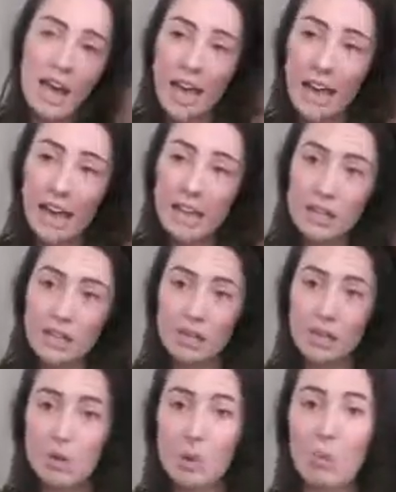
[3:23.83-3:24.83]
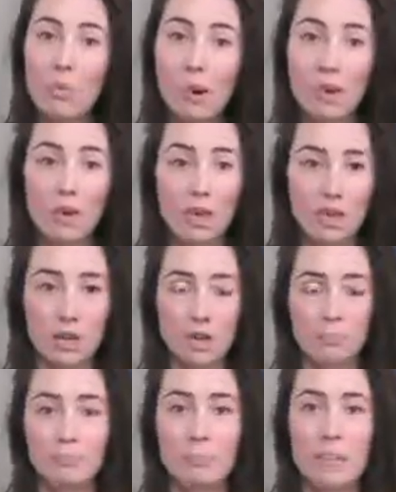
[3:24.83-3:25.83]
And so where to look?
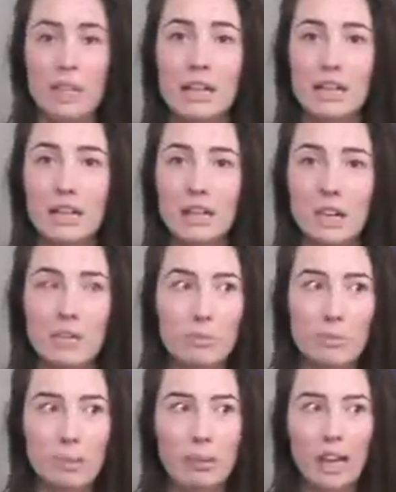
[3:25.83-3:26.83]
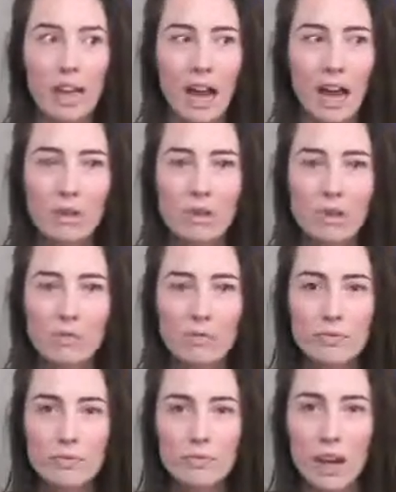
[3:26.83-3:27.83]
Because a lot of people are like, how do you
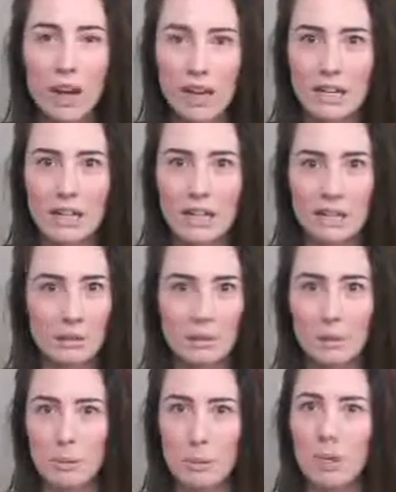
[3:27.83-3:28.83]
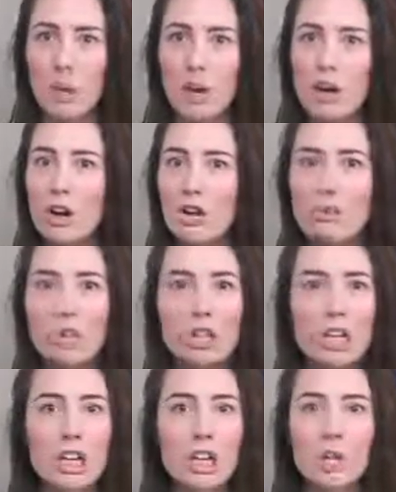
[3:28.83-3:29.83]
find these people? Where are you
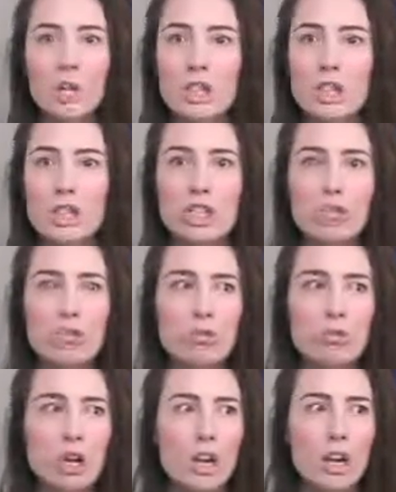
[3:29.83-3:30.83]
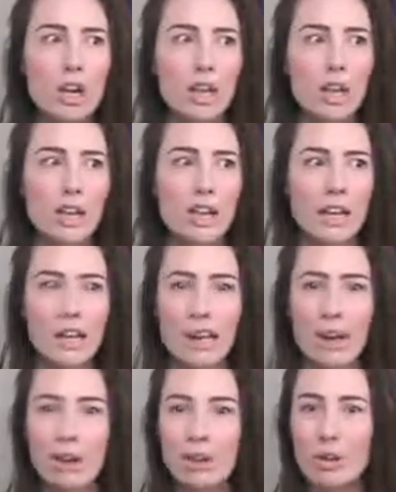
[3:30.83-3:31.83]
looking? What do you like?
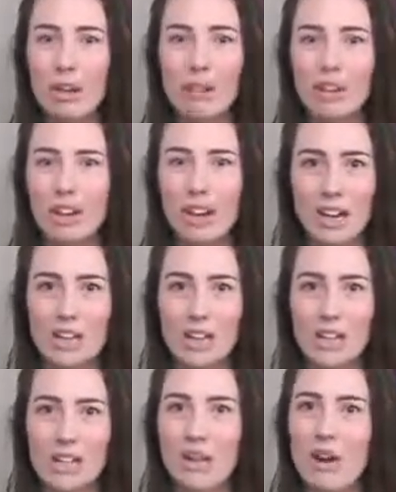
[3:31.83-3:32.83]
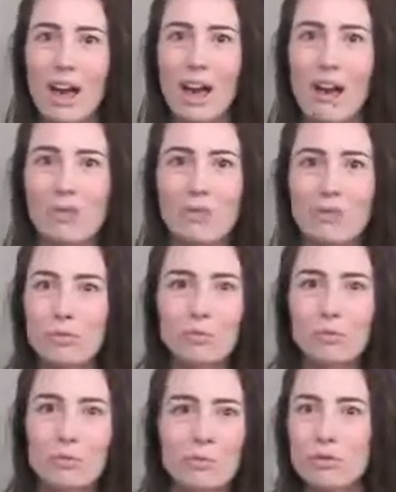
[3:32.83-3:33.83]
How do you have the connections that you have?
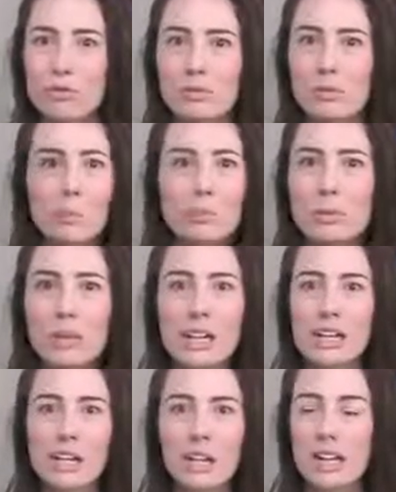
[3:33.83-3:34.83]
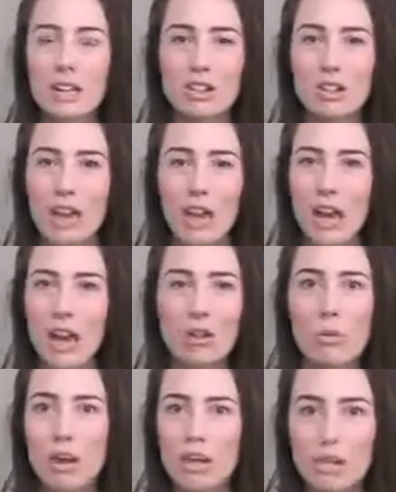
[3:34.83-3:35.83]
What does that look like? How
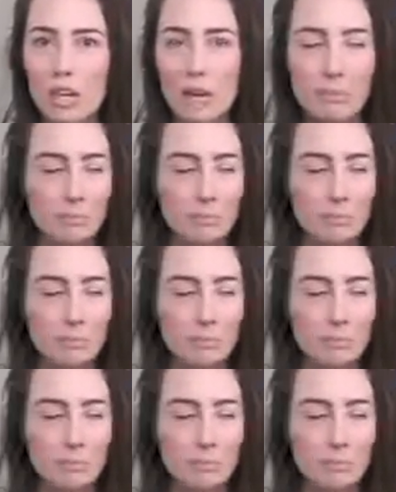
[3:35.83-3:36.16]
do I do that?